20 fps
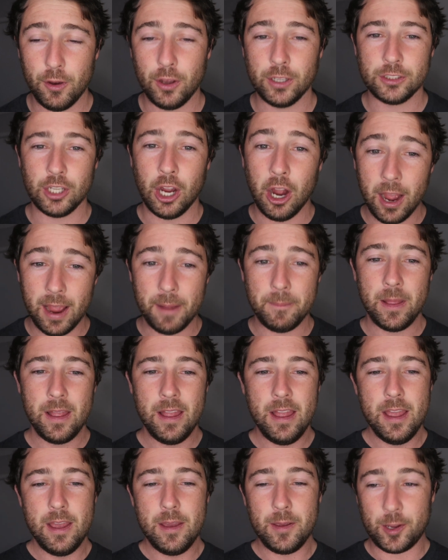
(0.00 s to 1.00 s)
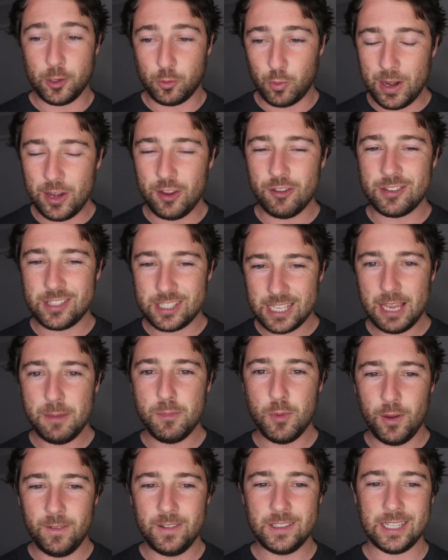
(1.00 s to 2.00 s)
first time, because when you
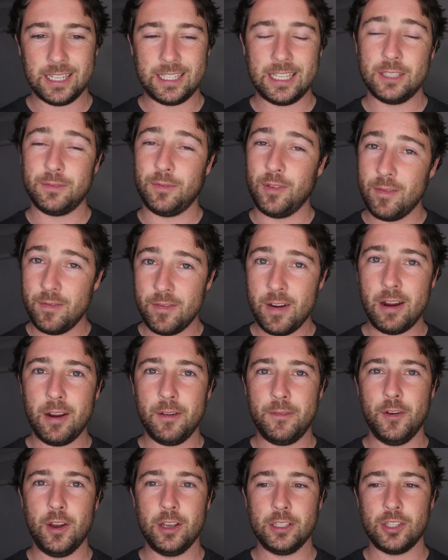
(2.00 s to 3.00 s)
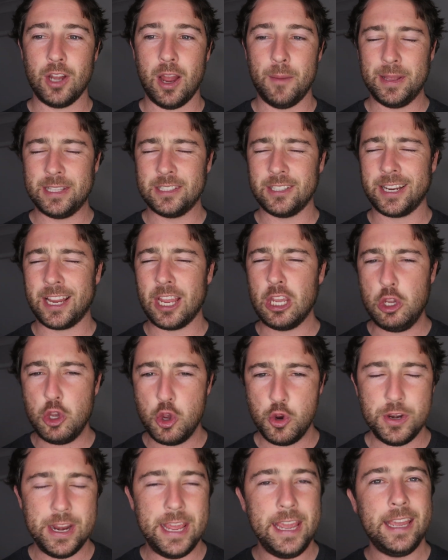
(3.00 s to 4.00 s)
see movies like this for the very first time, it's like a
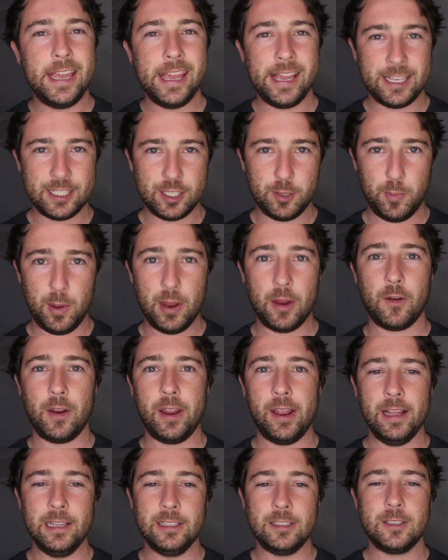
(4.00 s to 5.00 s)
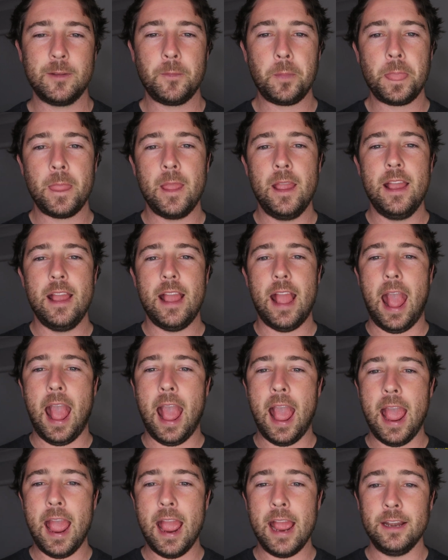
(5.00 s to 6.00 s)
unique experience.
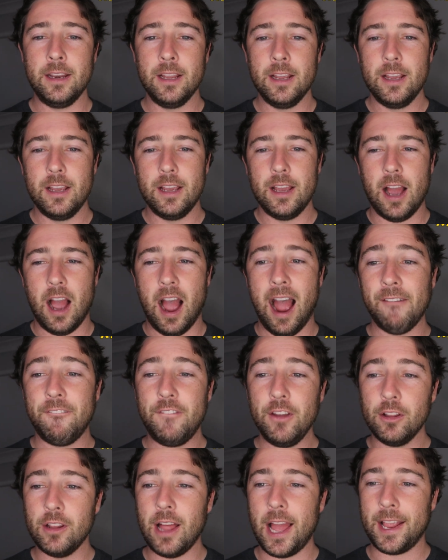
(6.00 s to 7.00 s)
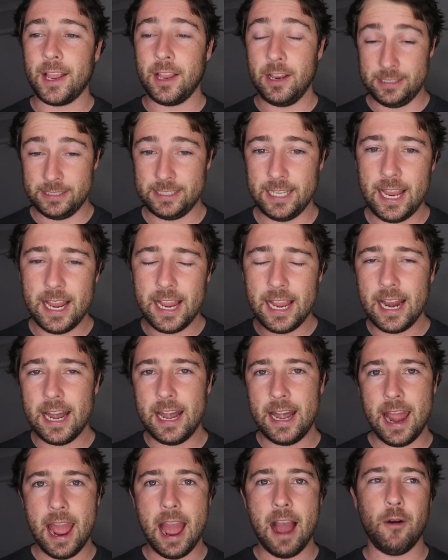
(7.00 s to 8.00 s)
And I feel like seeing
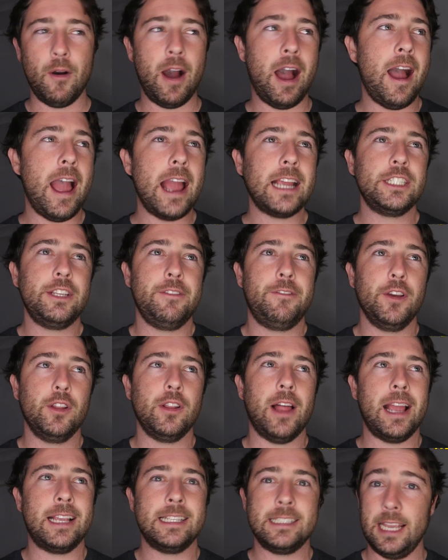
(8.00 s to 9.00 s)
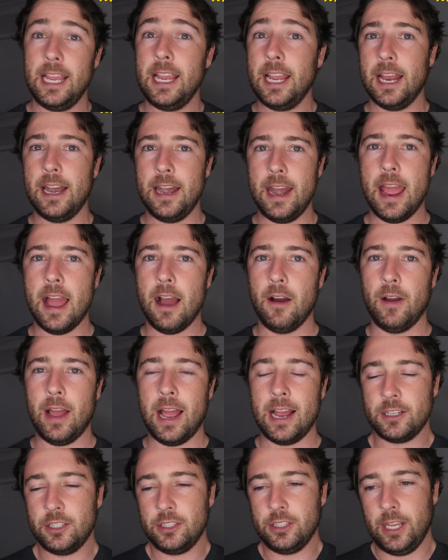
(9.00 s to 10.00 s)
it now, I actually feel like seeing it now
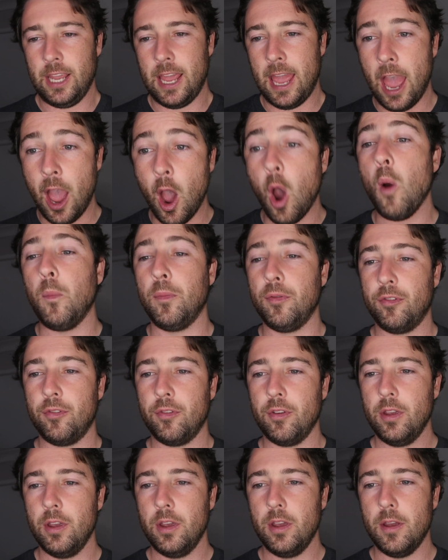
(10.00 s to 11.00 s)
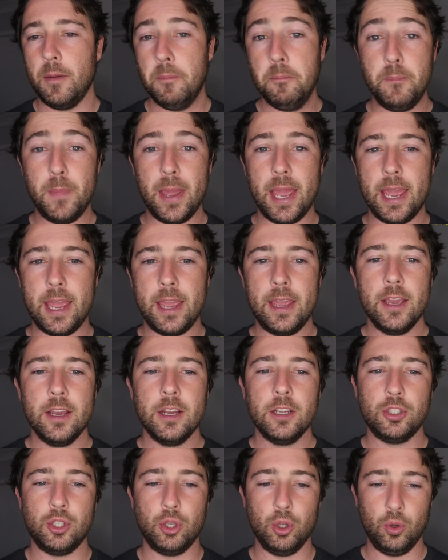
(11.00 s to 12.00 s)
actually helps me
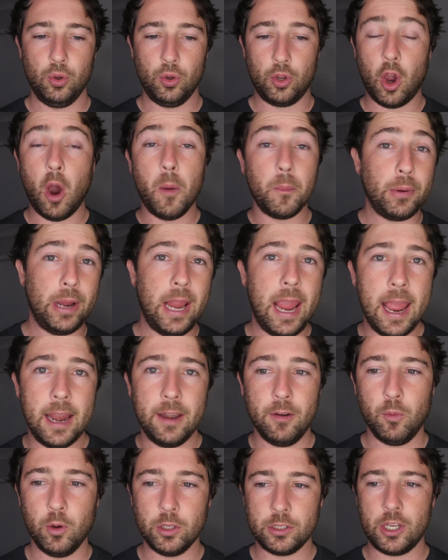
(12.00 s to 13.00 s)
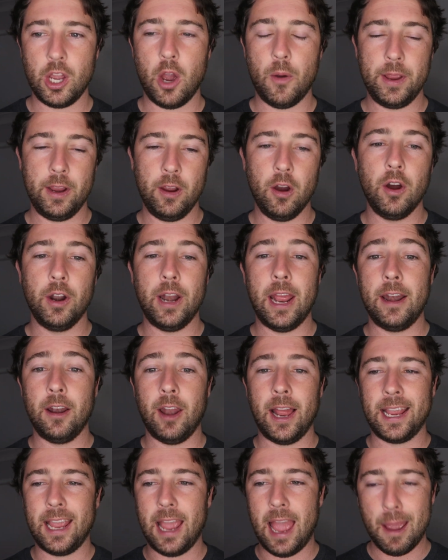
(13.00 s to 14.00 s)
to comprehend what's going on
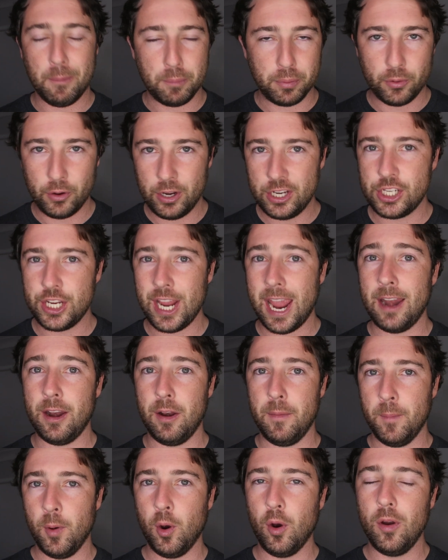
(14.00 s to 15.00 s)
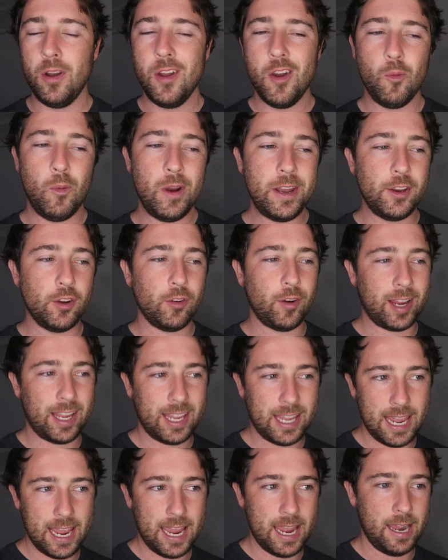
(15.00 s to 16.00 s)
and like appreciate it more. When you're
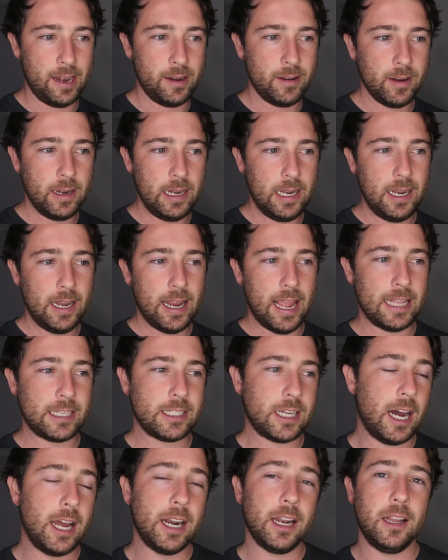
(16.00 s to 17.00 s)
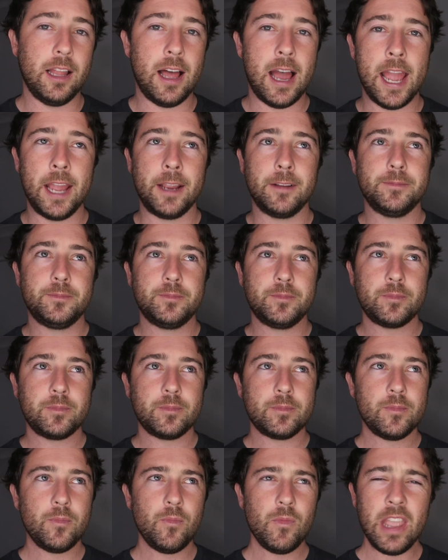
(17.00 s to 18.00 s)
a kid, it's kind of like,
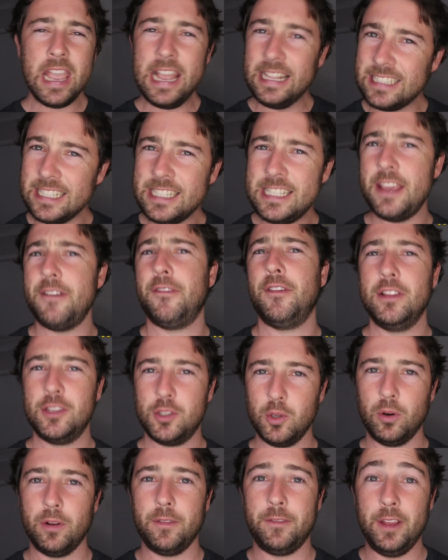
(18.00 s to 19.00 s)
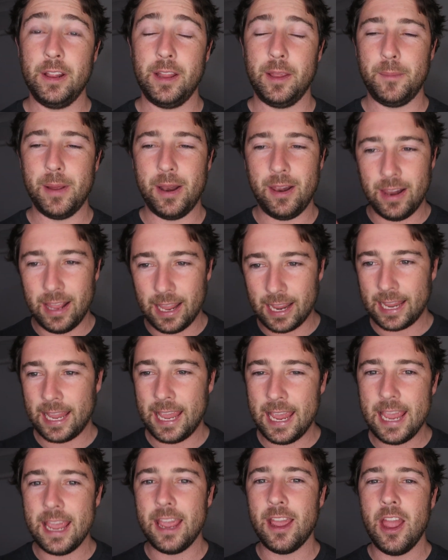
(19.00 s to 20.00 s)
it's a different sort of feeling, but like
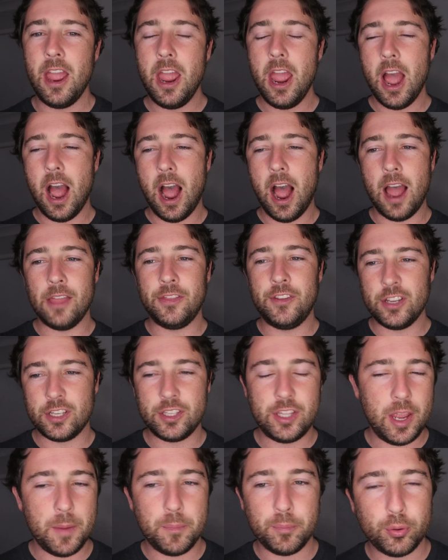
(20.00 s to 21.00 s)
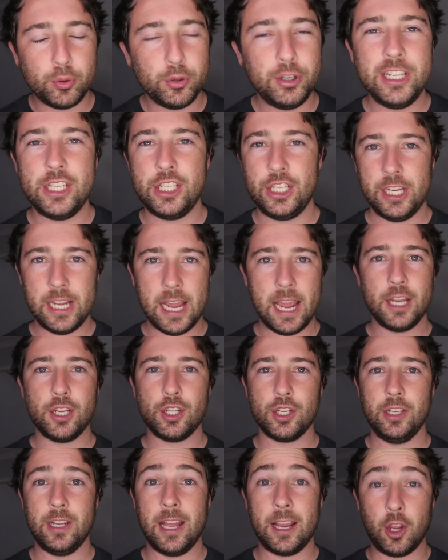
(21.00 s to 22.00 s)
here, just the
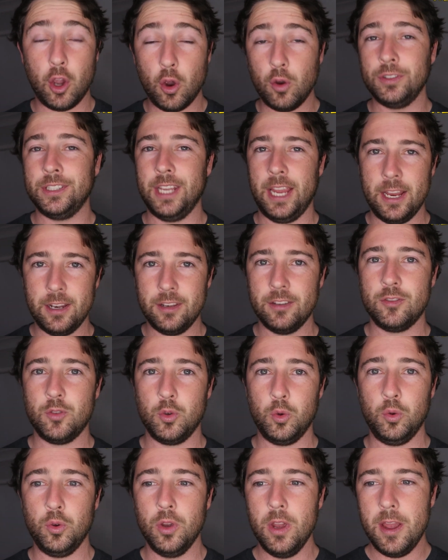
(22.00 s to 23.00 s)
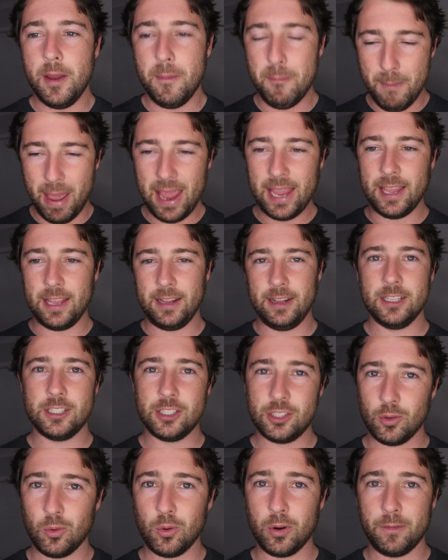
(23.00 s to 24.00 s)
appreciation that goes into making
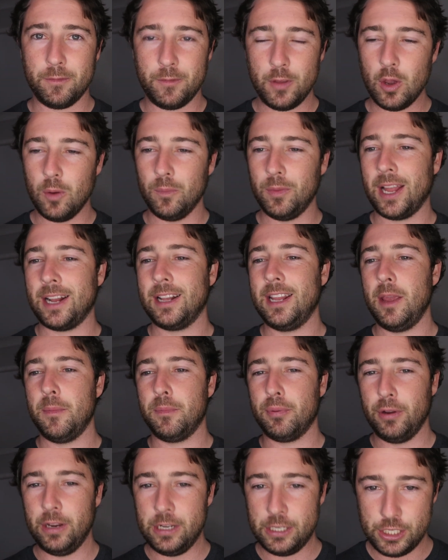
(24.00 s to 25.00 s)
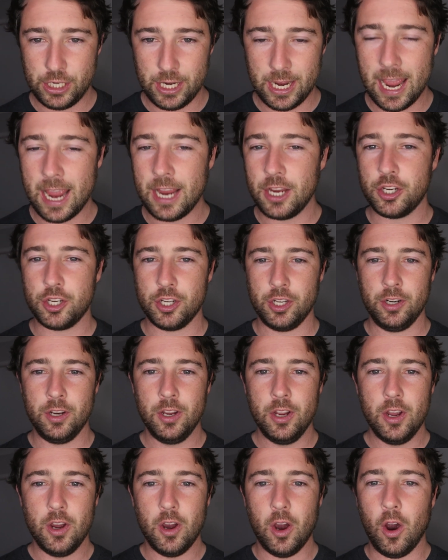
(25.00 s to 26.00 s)
this sort of film, like the appreciation
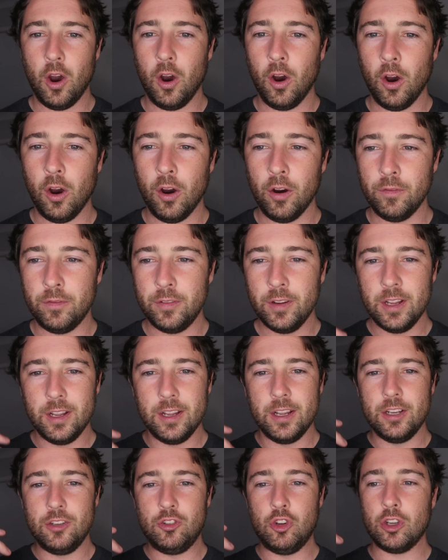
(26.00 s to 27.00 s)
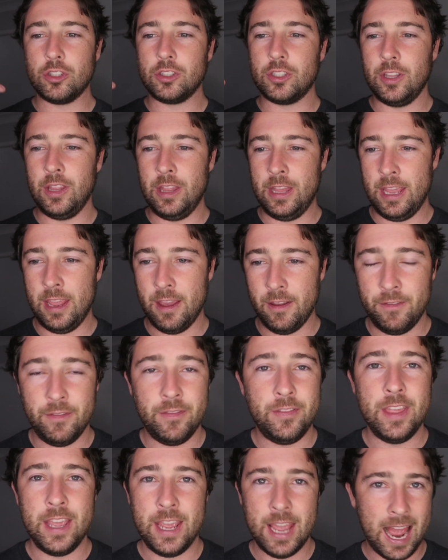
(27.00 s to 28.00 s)
of just the uh,
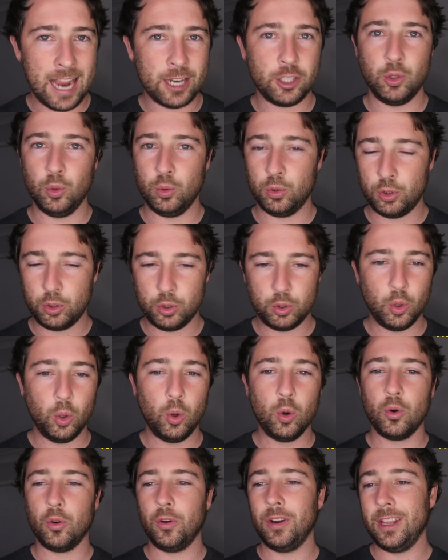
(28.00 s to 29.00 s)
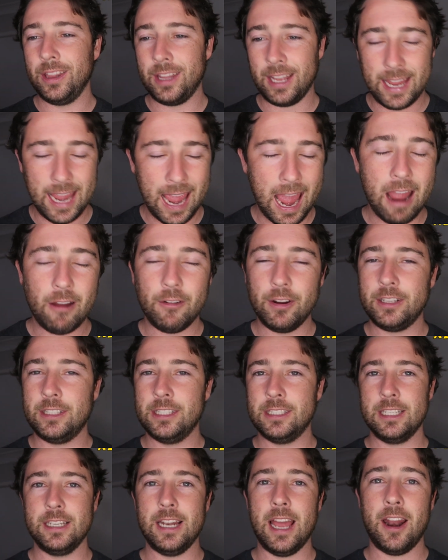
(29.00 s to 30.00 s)
the actual story, the
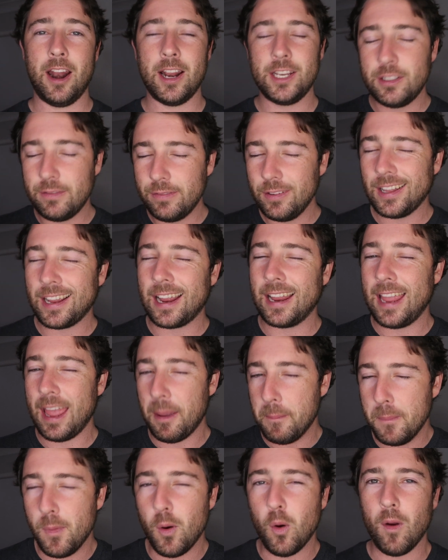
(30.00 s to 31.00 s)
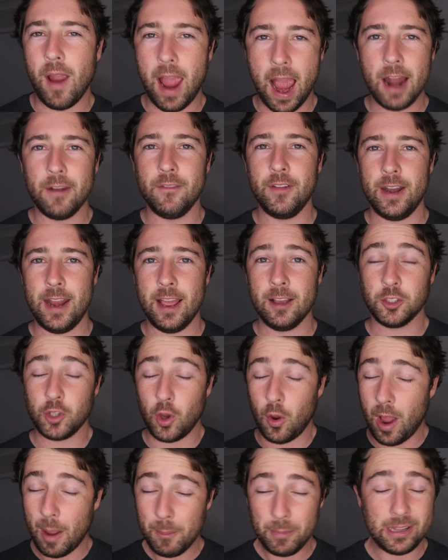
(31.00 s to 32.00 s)
characters in that. I just feel like I get more out of it now.
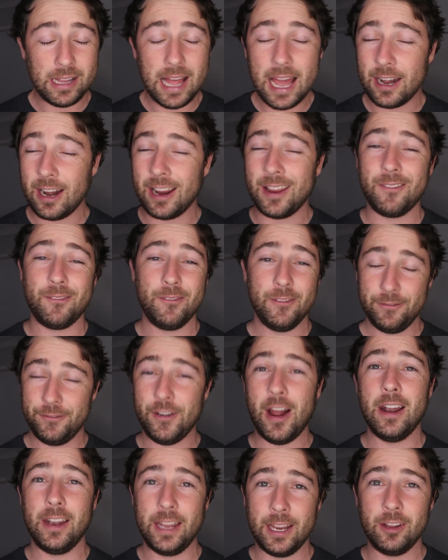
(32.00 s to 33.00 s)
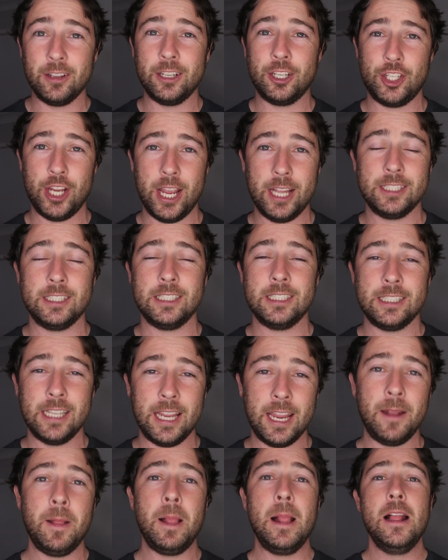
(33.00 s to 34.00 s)
So I'm glad I finally got the chance to
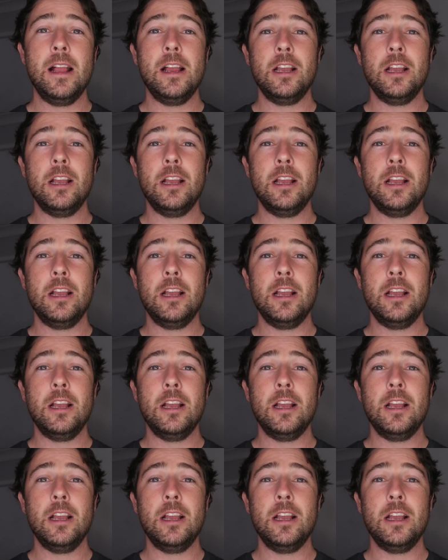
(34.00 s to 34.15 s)
see it.